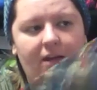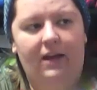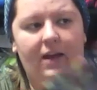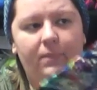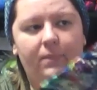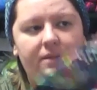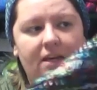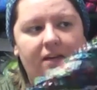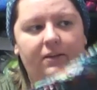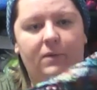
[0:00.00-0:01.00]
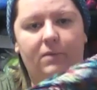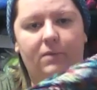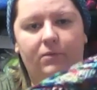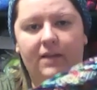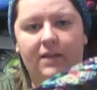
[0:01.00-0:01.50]
I hope to get a little bit
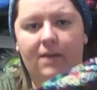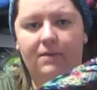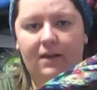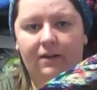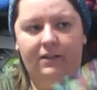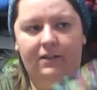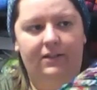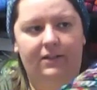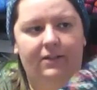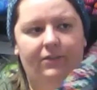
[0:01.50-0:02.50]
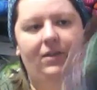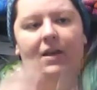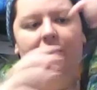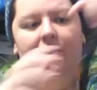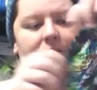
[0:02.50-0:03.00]
more time to knit on it soon.
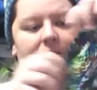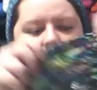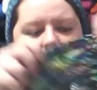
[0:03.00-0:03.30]
So